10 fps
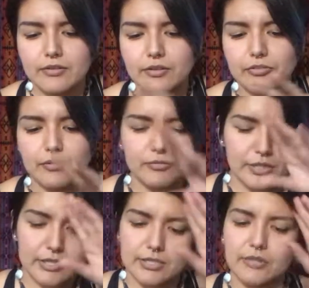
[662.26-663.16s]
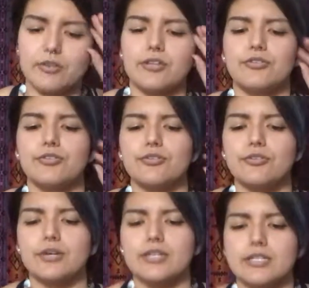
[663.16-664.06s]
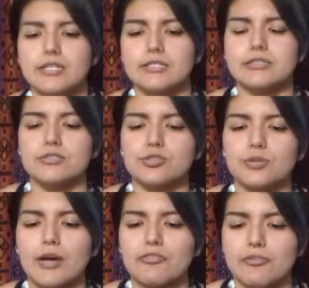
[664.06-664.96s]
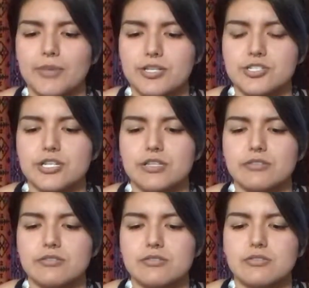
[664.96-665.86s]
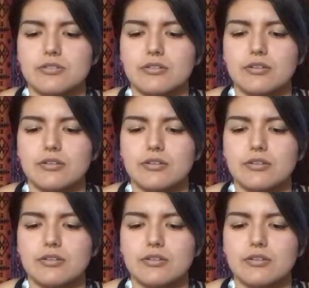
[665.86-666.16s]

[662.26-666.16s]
different things that you can do is do affirmations.